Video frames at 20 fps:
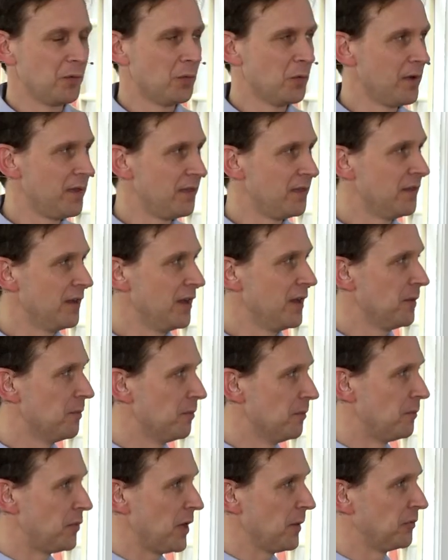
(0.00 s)
with
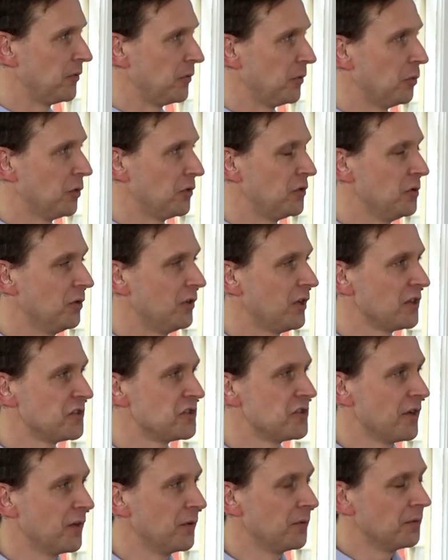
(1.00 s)
perhaps what you
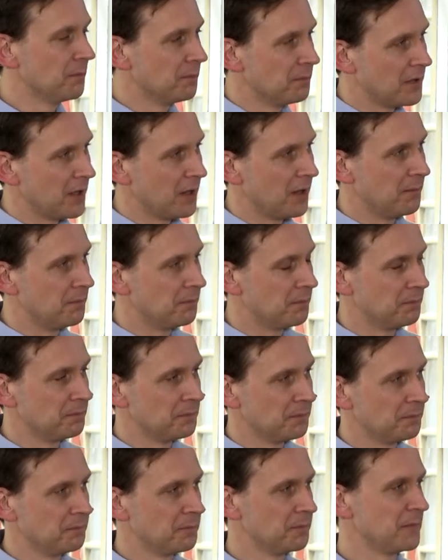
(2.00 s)
touched on
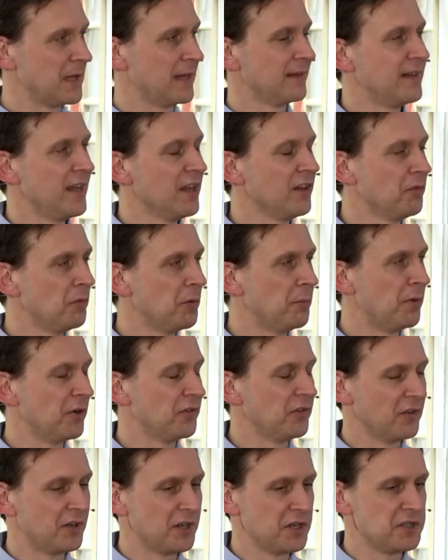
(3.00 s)
at the end of the
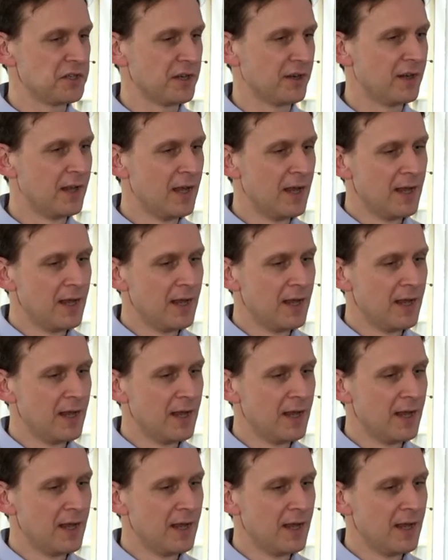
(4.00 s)
presentation